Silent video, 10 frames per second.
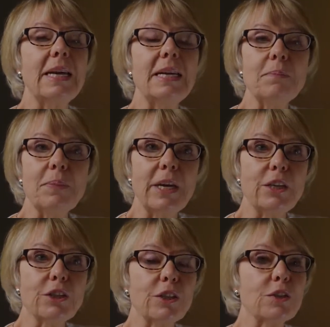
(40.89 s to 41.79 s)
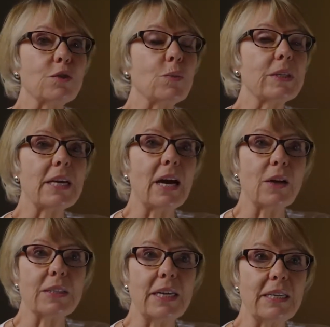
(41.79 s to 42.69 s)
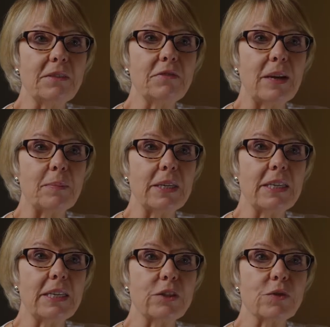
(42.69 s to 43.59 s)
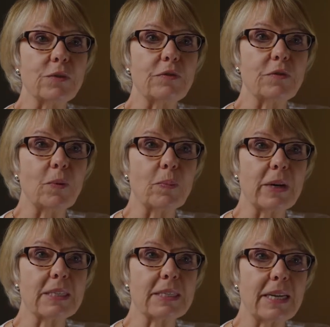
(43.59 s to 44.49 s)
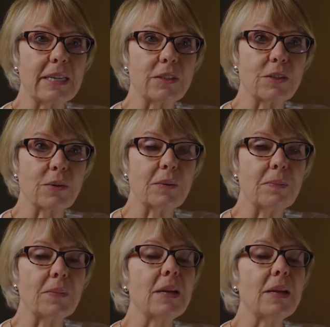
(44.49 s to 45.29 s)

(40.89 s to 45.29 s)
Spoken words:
in patients without any family history for breast cancer.